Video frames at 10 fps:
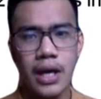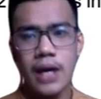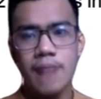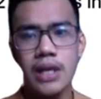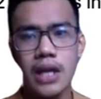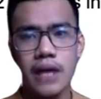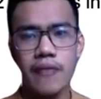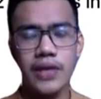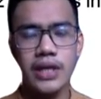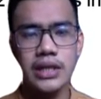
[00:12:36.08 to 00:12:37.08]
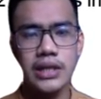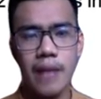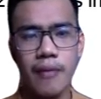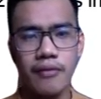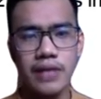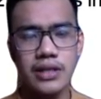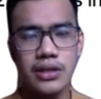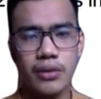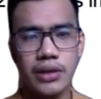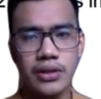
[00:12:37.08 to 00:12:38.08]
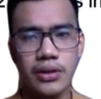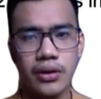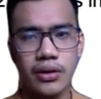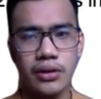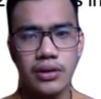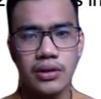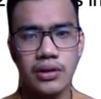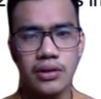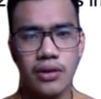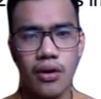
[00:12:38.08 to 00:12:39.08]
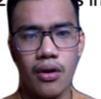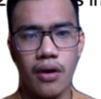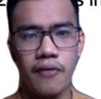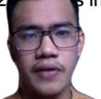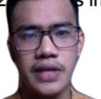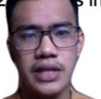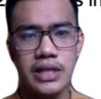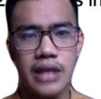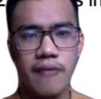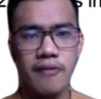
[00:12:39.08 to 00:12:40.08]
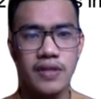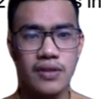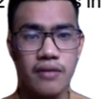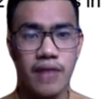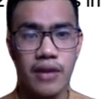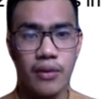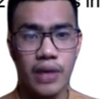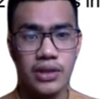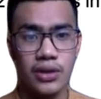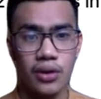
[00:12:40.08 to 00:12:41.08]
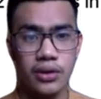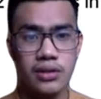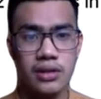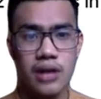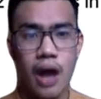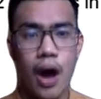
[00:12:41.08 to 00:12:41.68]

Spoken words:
Meaning, for this type of research questions or for this type of survey questions,